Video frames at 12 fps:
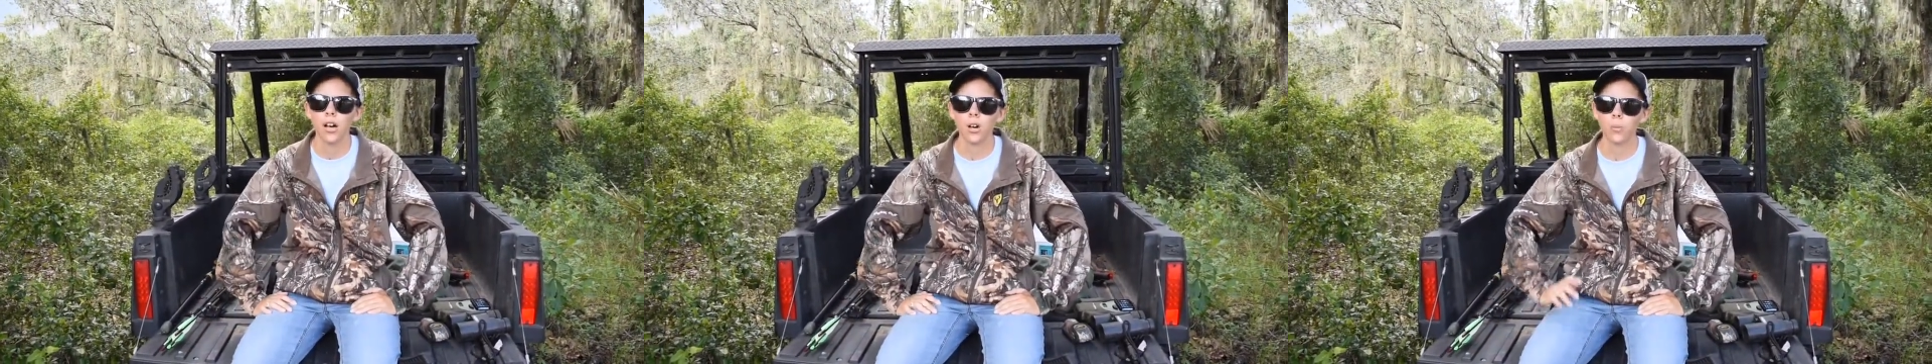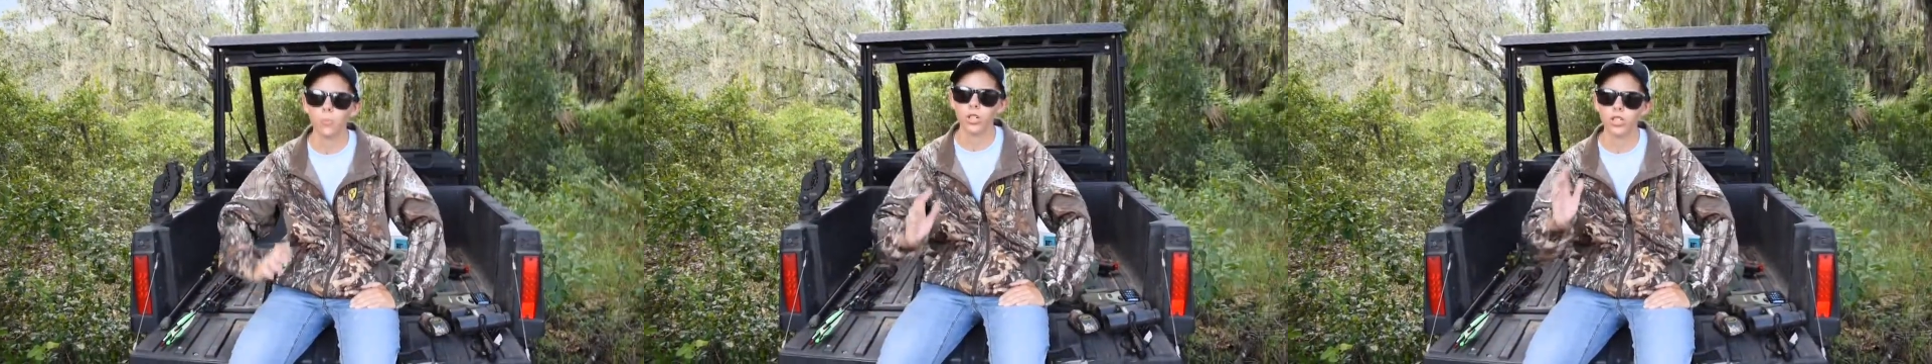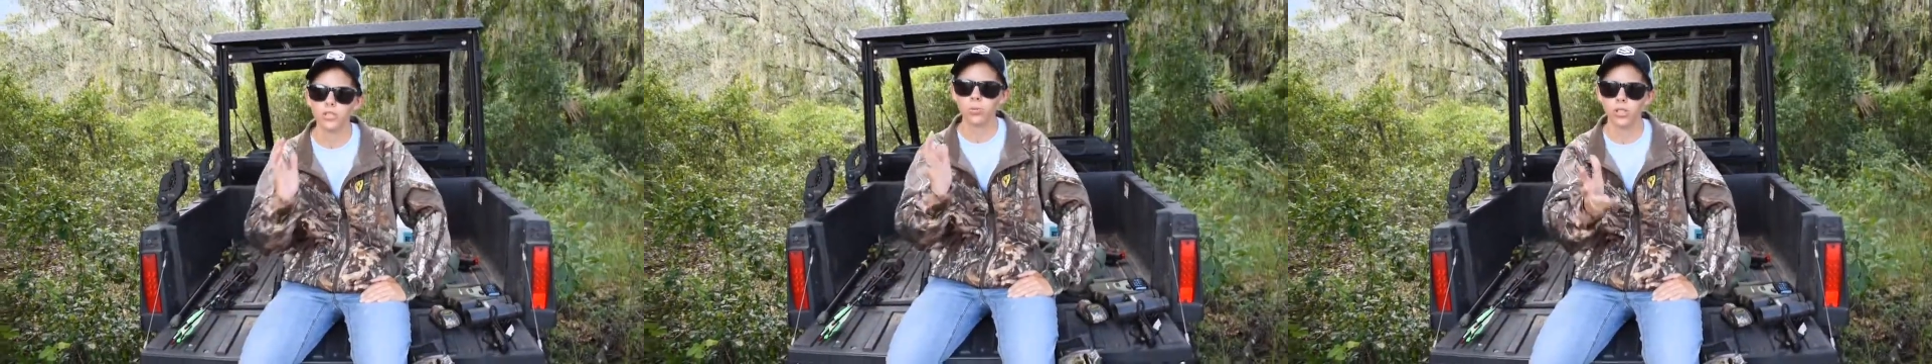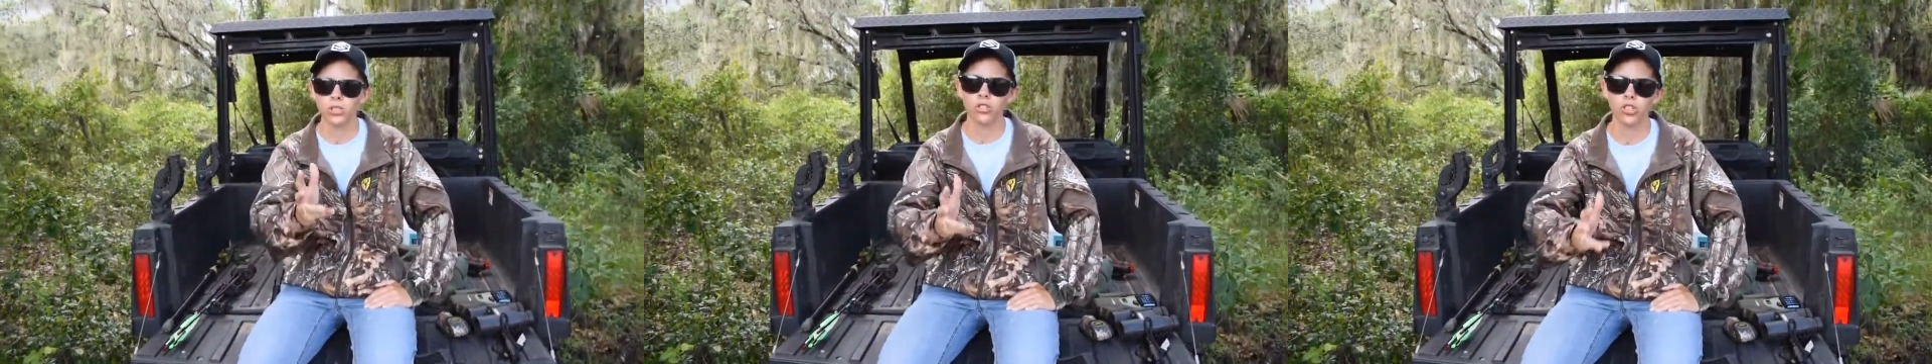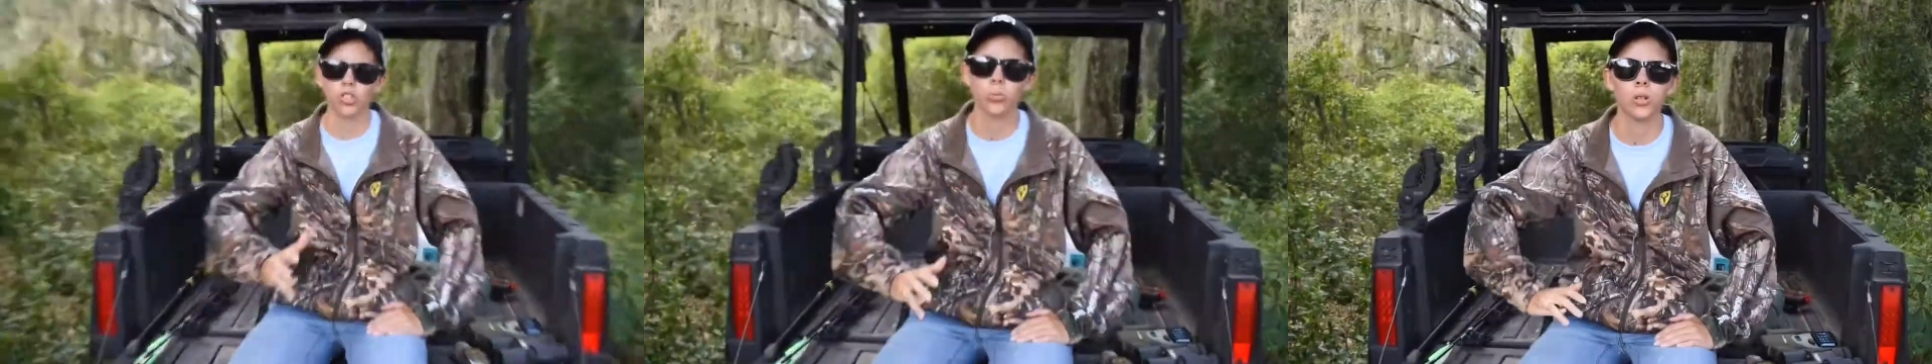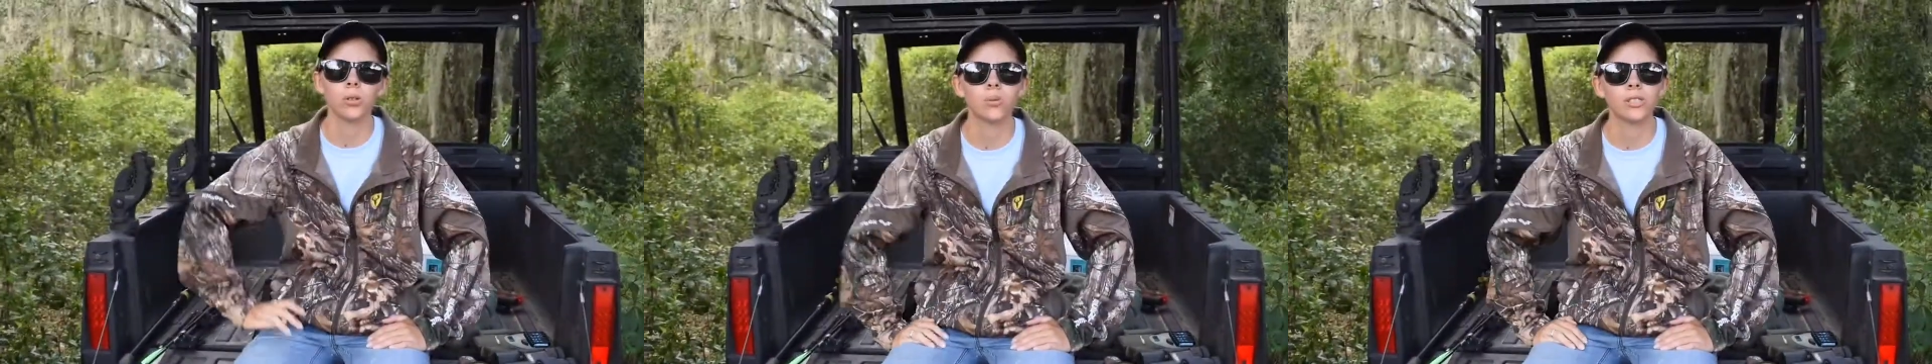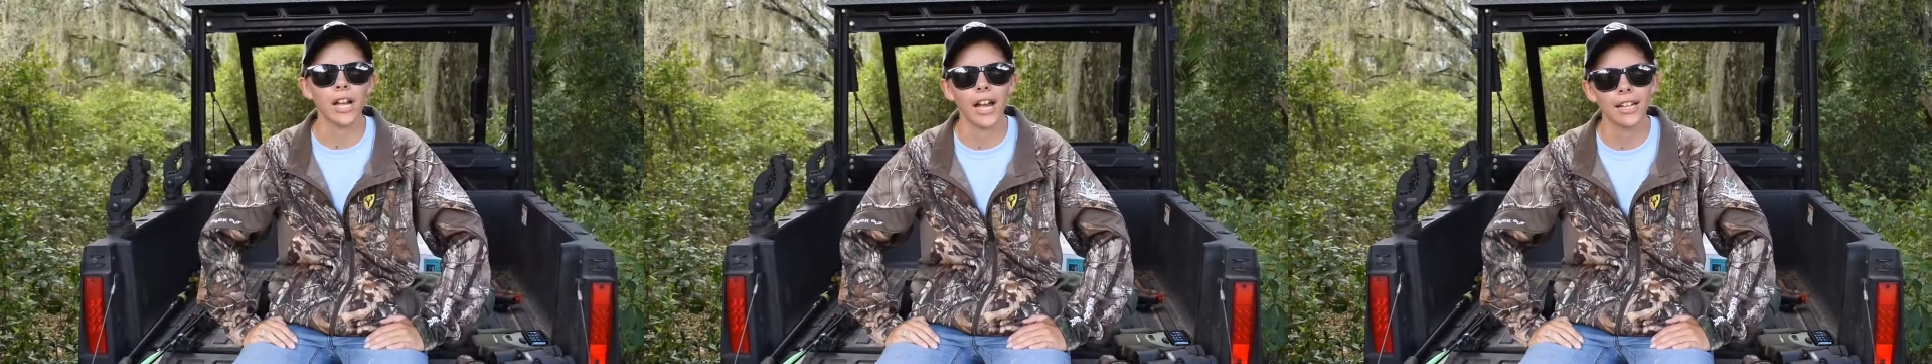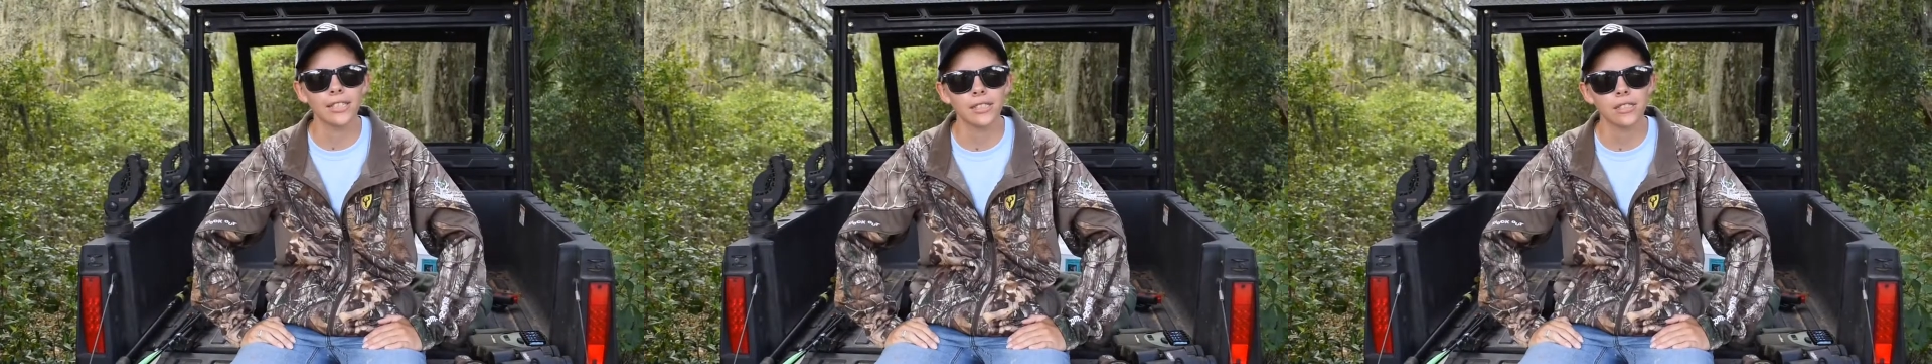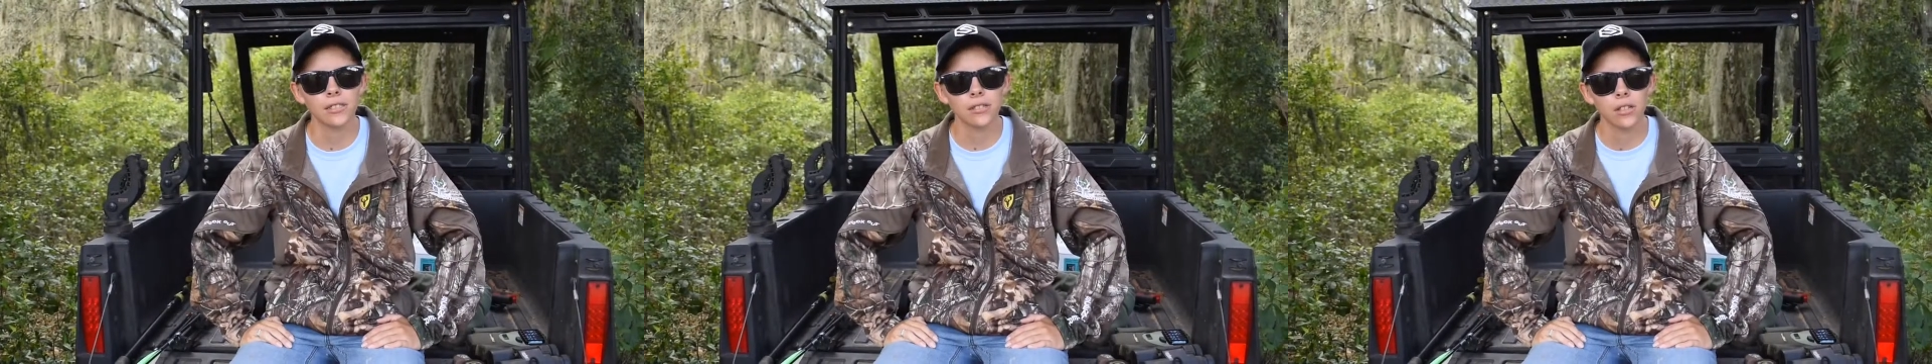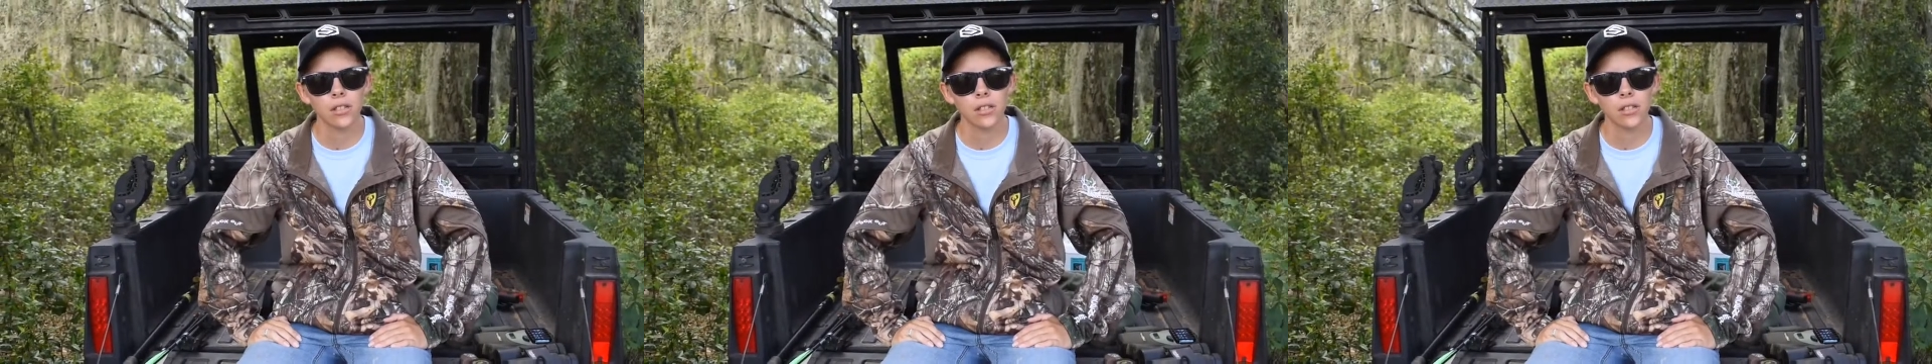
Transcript: um, which is what the gentleman was asking